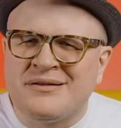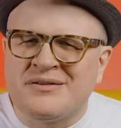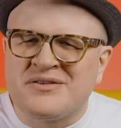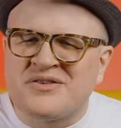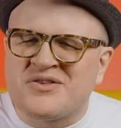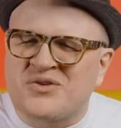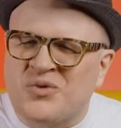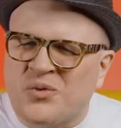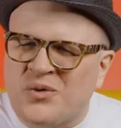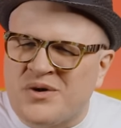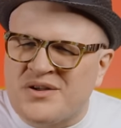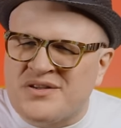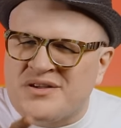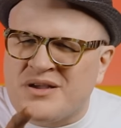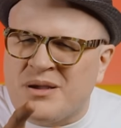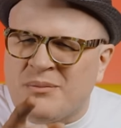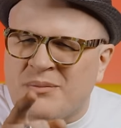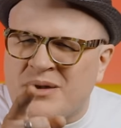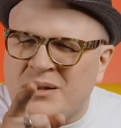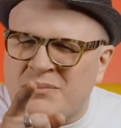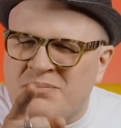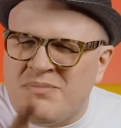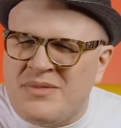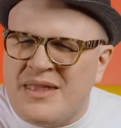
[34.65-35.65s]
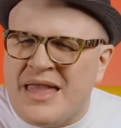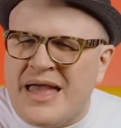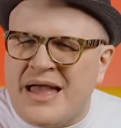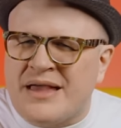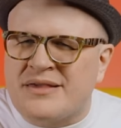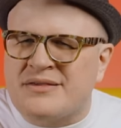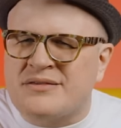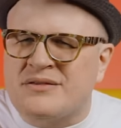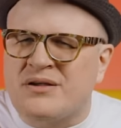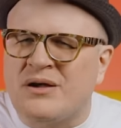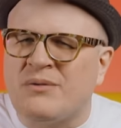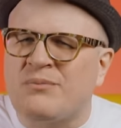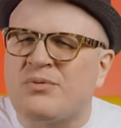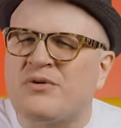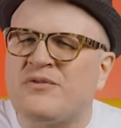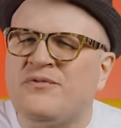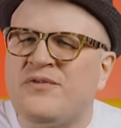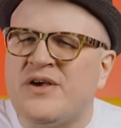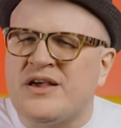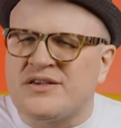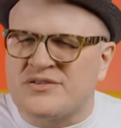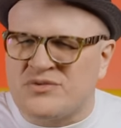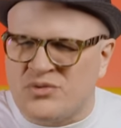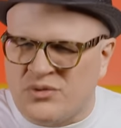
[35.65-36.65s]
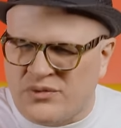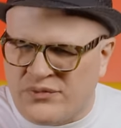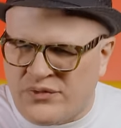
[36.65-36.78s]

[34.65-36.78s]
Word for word: Stories coming up next on Professor